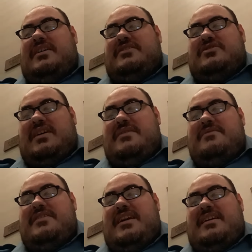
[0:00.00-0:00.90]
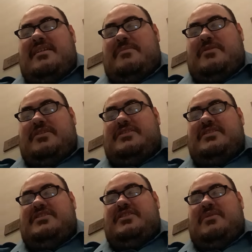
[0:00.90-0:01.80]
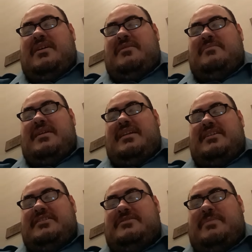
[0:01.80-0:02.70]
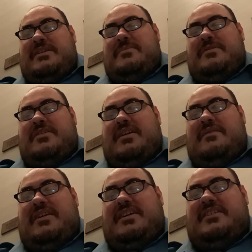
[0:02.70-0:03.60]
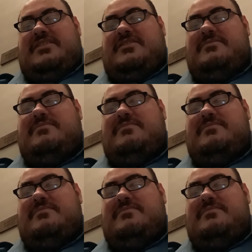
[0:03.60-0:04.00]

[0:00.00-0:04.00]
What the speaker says: drive a person to an unspeakable violence.